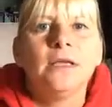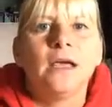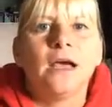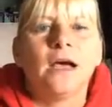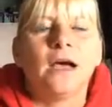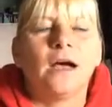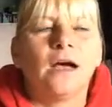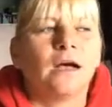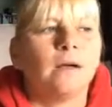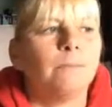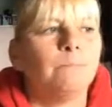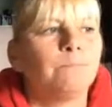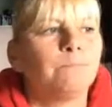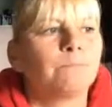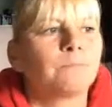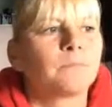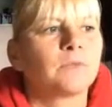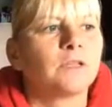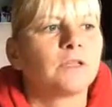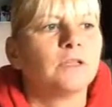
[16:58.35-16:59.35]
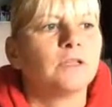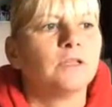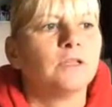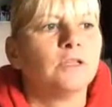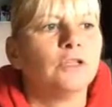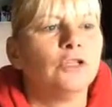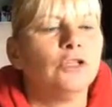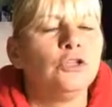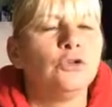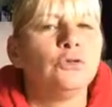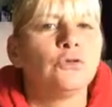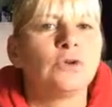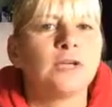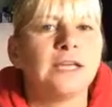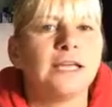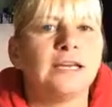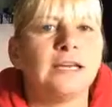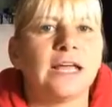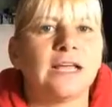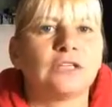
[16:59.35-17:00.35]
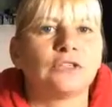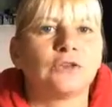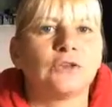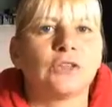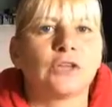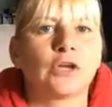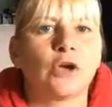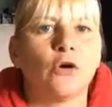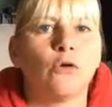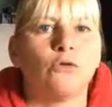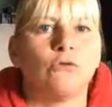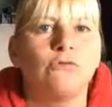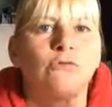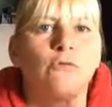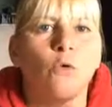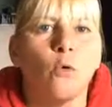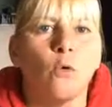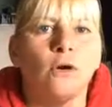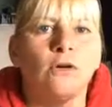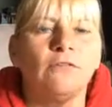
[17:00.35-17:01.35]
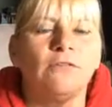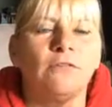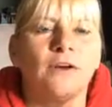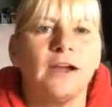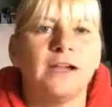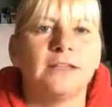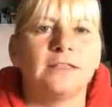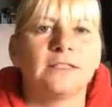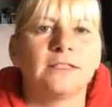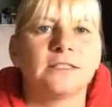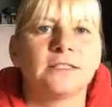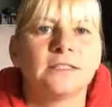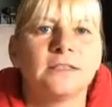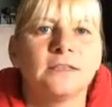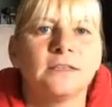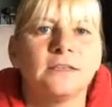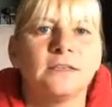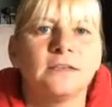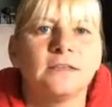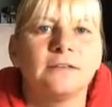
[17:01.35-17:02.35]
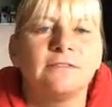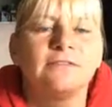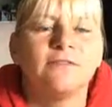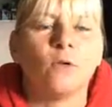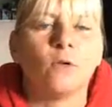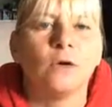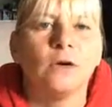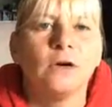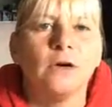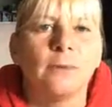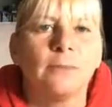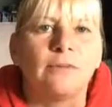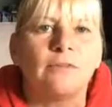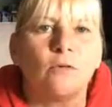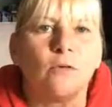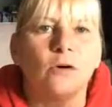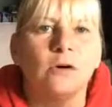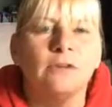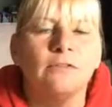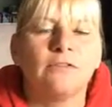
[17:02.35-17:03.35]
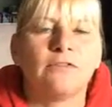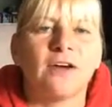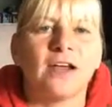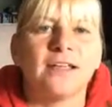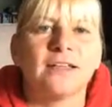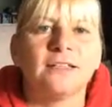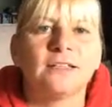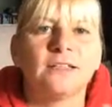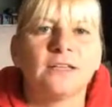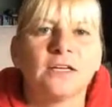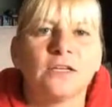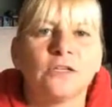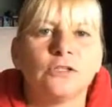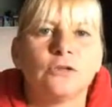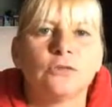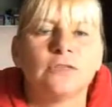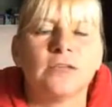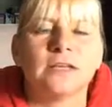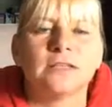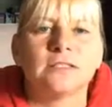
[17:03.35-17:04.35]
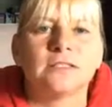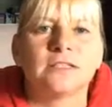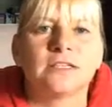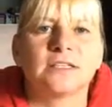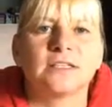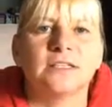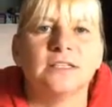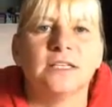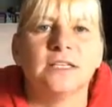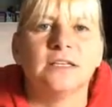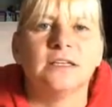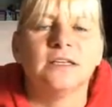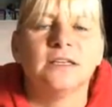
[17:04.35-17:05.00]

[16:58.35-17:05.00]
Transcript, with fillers: Um, you can enter in the code for friends, four, number four, friends 2016,